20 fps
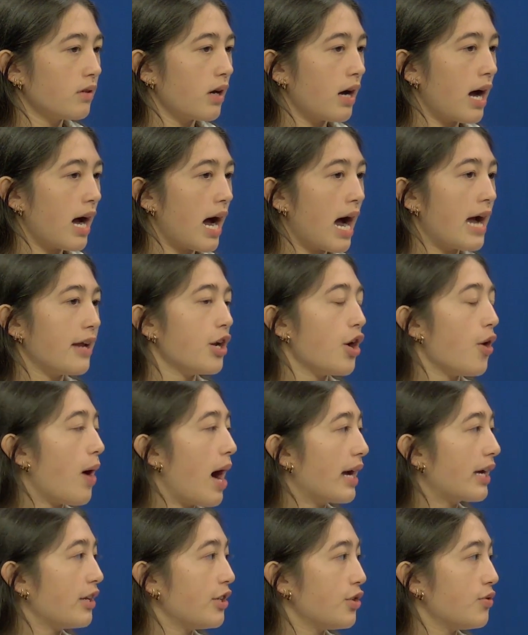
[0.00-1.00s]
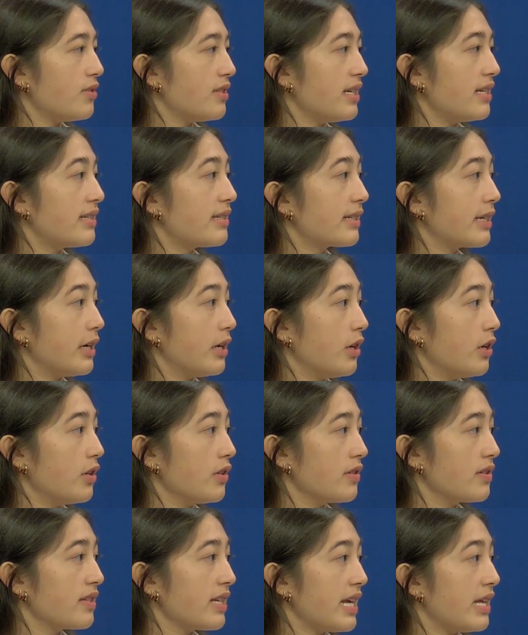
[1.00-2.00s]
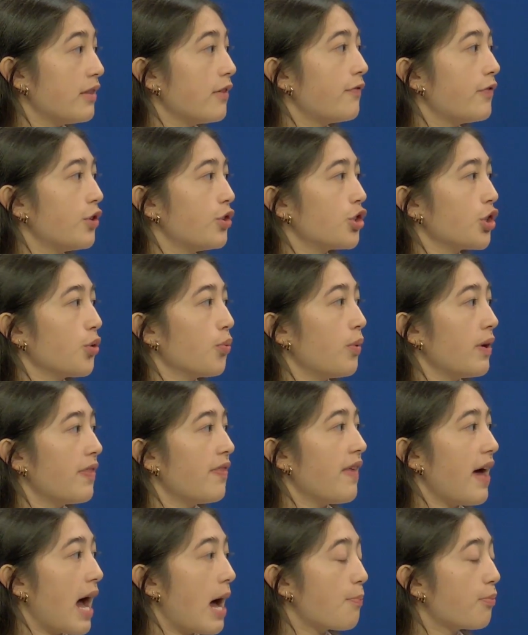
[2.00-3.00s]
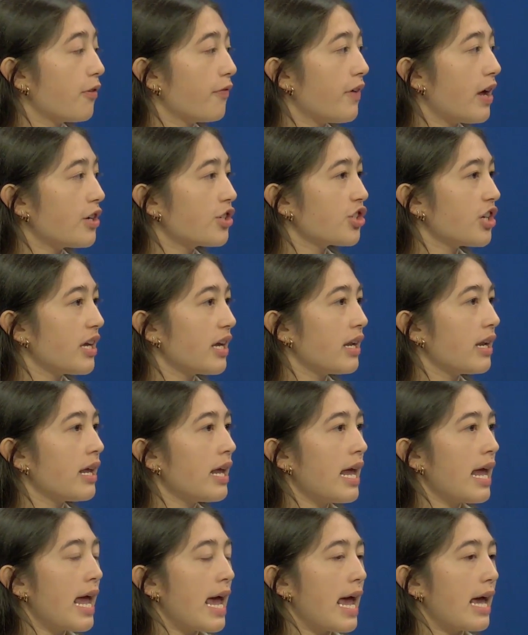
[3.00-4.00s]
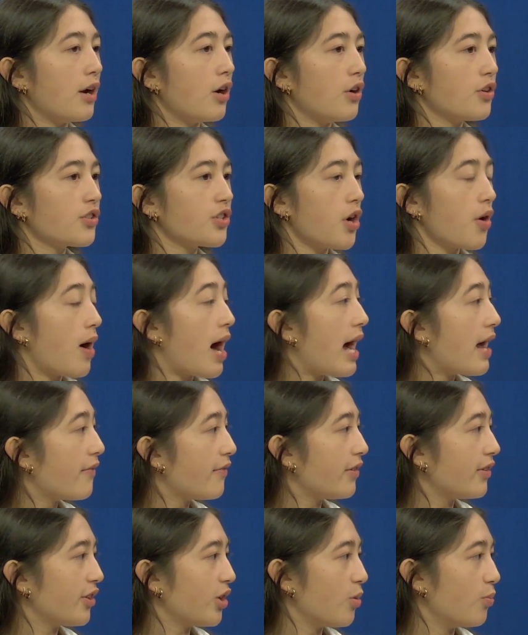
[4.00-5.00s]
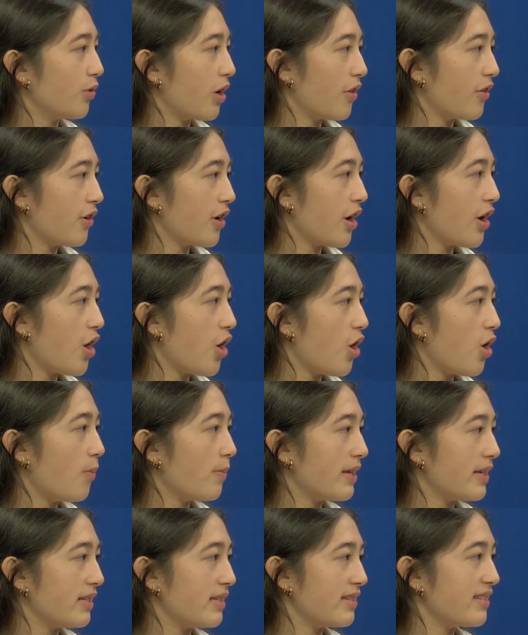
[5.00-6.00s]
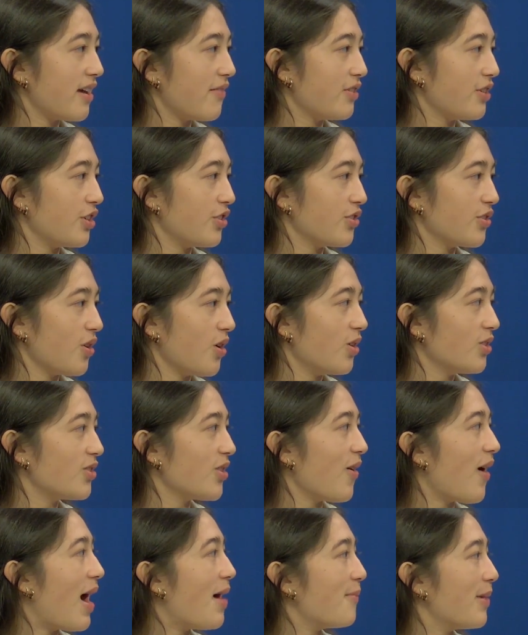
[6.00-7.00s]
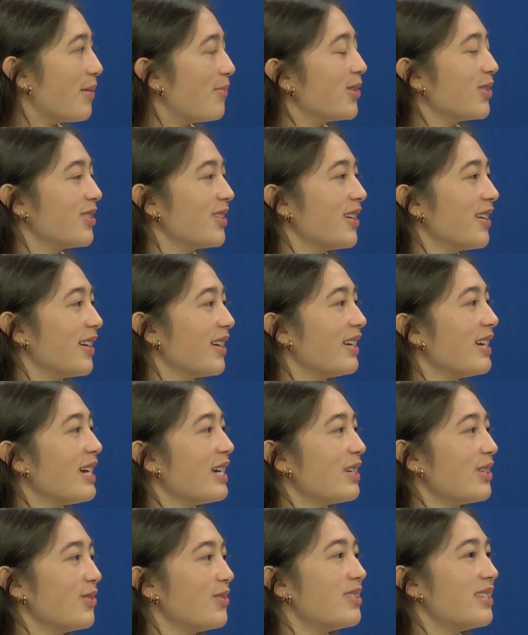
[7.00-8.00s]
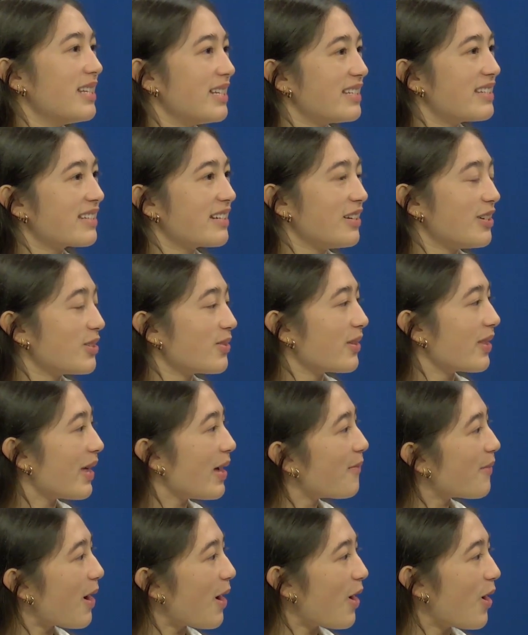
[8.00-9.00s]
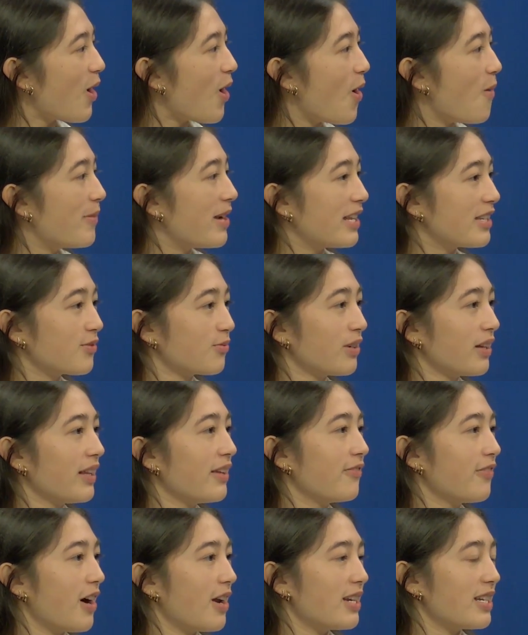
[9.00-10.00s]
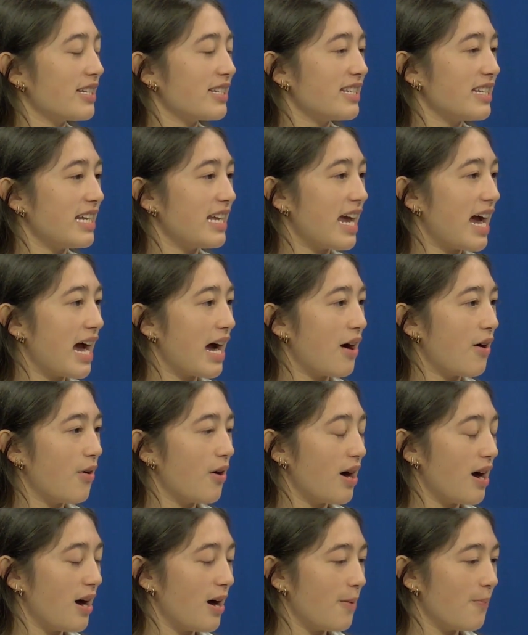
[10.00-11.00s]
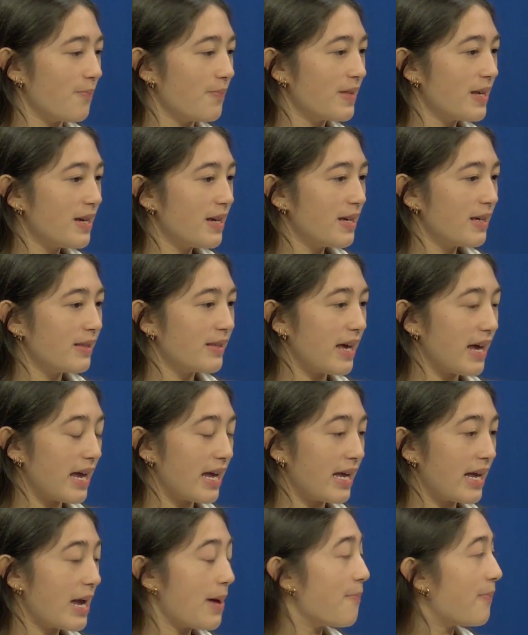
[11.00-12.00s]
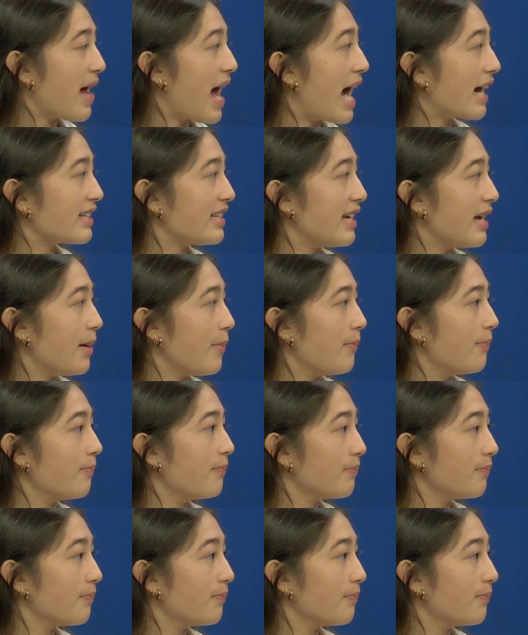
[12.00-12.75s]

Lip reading: I know I can use these skills in the future with that profession. And also, I have a little brother at home. He's 7 years old, so I'm able to use these skills with him at home, and it's really fun to see how they impact him